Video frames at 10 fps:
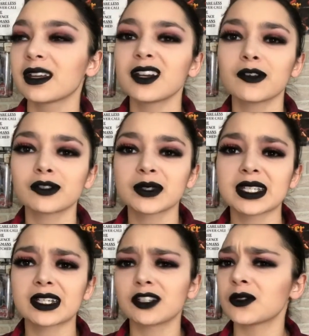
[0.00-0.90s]

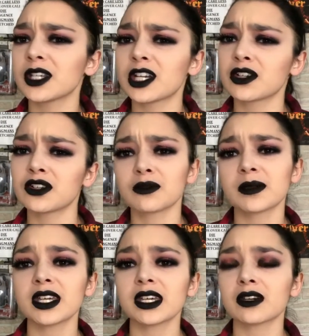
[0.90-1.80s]
everyone's like, new year, new
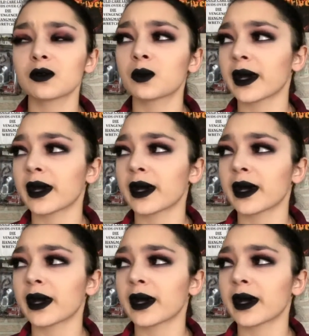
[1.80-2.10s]
me.